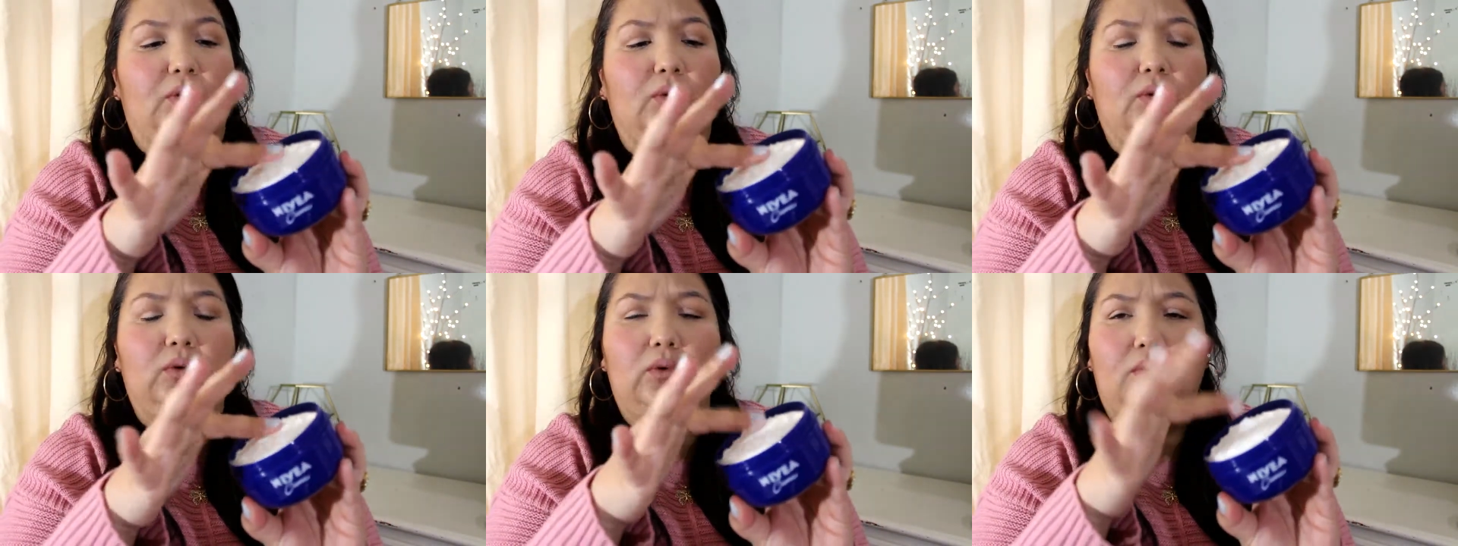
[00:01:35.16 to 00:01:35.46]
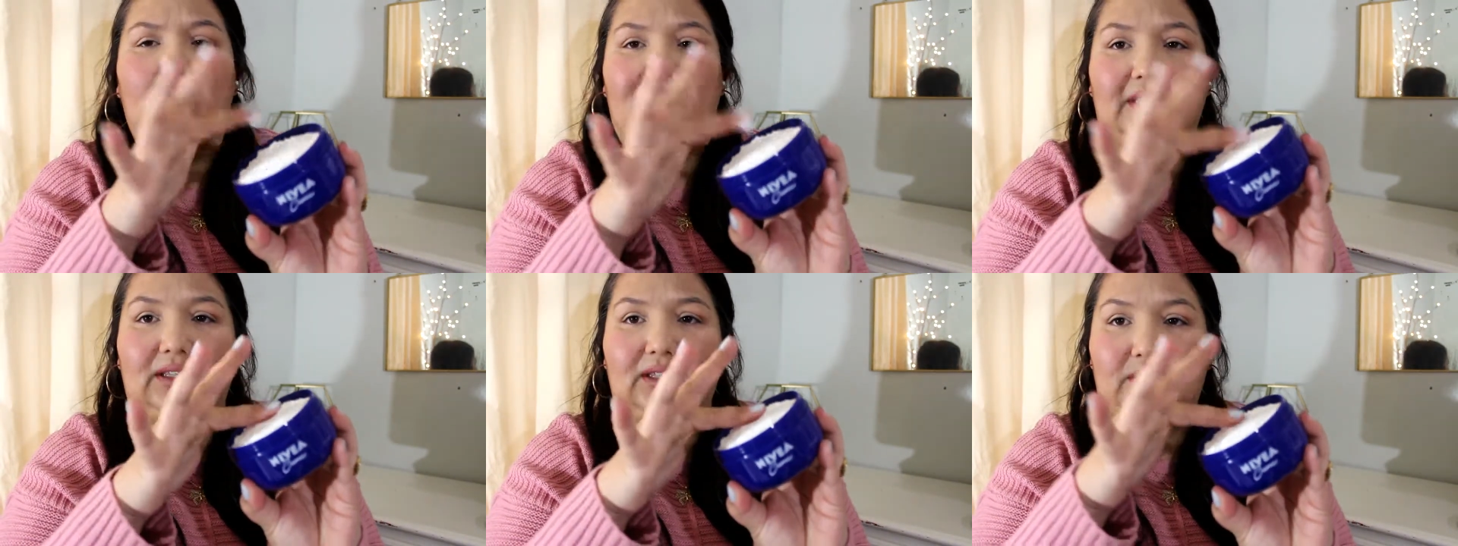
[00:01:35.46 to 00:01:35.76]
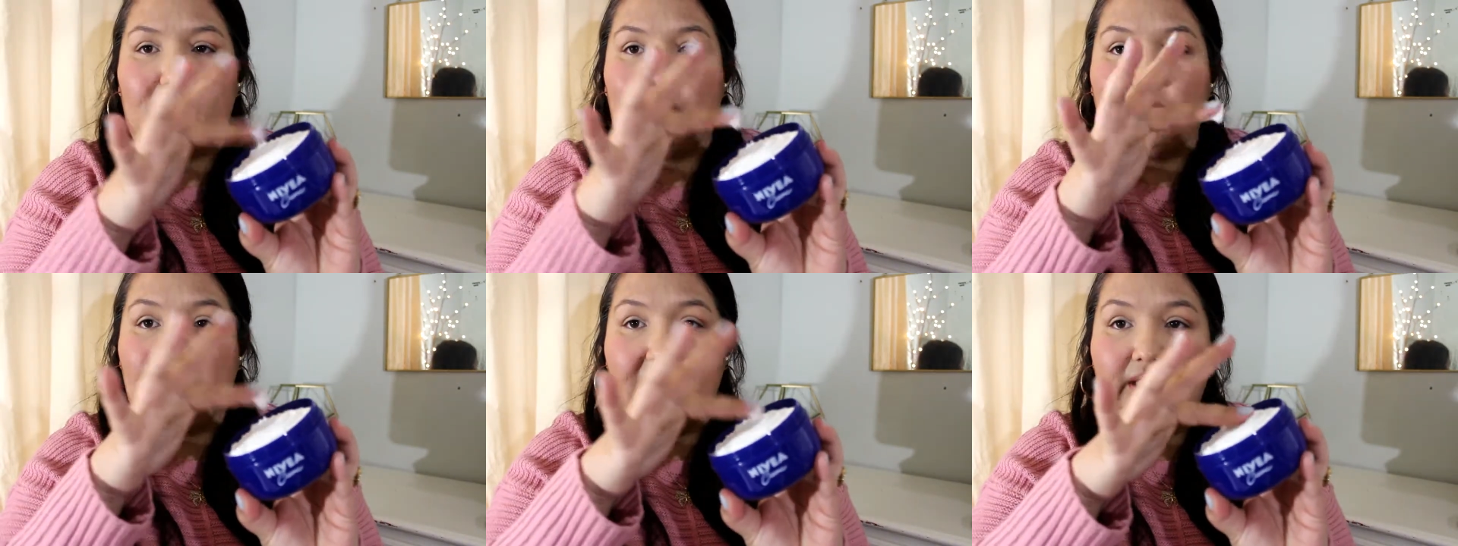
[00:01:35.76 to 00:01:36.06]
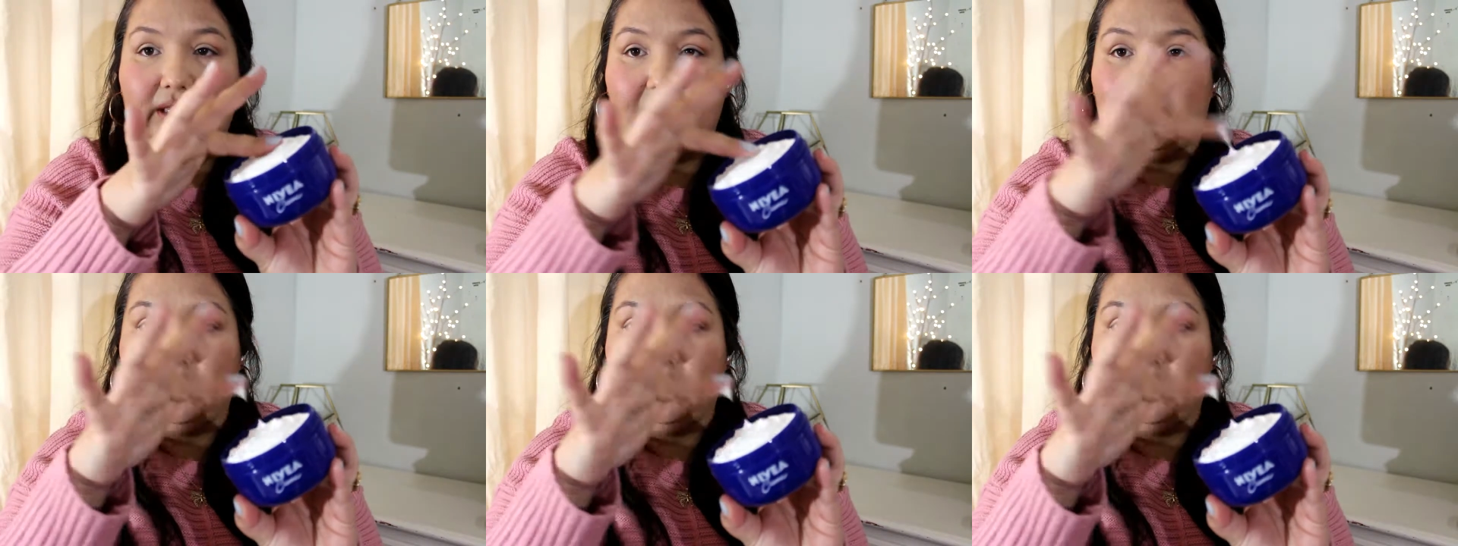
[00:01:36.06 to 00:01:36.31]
Oh, that's really